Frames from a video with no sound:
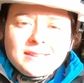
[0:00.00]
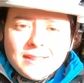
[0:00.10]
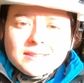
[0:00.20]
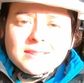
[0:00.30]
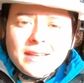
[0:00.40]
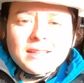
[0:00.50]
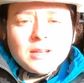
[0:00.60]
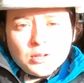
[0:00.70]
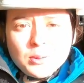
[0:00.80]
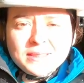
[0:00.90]
it does take
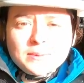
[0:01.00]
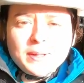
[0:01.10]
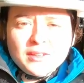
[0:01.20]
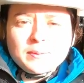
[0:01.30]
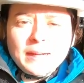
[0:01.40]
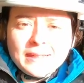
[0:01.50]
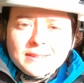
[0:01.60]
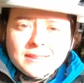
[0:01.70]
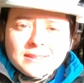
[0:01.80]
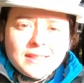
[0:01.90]
quite a bit of
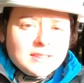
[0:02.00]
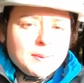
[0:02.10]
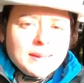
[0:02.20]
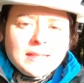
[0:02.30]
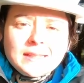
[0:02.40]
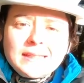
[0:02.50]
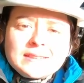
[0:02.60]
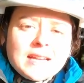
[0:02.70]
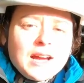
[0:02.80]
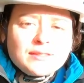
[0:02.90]
practice. I spent at
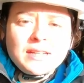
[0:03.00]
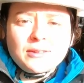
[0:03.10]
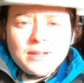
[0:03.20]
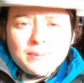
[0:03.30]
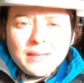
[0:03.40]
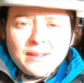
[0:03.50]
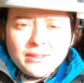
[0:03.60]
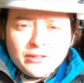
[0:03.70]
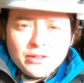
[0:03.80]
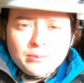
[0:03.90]
least half an hour in my
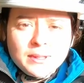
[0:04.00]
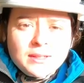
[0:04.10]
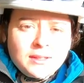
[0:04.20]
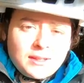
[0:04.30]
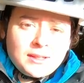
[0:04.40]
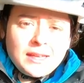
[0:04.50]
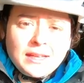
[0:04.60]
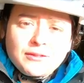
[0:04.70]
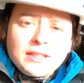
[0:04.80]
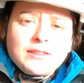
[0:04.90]
living room
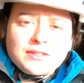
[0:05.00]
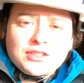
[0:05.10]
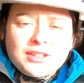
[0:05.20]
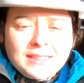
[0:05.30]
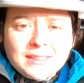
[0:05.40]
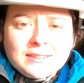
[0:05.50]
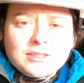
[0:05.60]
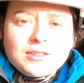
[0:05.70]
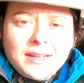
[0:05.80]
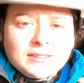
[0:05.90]
getting really frustrated
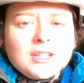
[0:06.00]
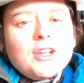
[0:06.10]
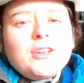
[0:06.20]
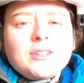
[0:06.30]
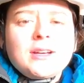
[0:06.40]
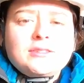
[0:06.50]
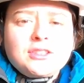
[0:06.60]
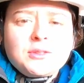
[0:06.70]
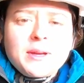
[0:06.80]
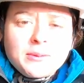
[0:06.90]
trying to learn how to
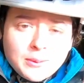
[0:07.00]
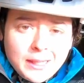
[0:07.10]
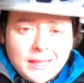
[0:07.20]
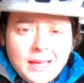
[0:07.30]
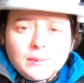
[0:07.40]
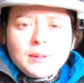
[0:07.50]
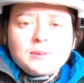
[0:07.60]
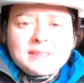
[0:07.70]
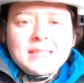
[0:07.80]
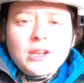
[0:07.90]
do it while the helmet
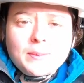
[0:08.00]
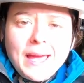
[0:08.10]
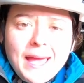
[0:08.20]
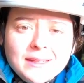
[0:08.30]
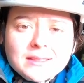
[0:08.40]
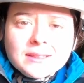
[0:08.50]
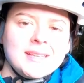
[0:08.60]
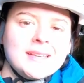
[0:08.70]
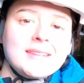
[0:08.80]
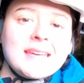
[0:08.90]
was still on my head.
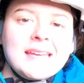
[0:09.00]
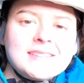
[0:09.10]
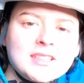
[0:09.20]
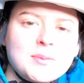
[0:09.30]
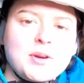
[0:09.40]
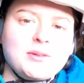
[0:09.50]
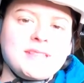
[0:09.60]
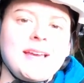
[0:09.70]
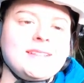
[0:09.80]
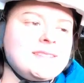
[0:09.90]
The key to the
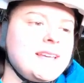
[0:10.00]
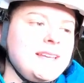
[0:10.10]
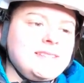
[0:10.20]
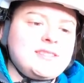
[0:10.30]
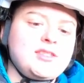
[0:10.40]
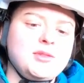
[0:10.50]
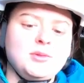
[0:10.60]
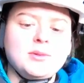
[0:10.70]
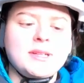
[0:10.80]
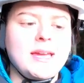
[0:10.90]
process is
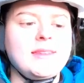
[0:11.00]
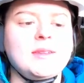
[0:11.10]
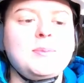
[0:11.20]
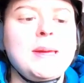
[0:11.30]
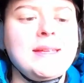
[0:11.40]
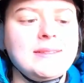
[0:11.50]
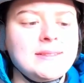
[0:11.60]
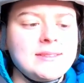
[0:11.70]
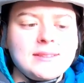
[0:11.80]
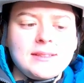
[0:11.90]
to get the
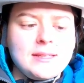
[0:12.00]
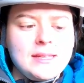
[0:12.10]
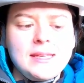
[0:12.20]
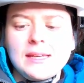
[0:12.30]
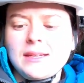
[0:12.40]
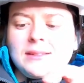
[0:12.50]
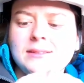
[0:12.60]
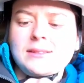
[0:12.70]
pins here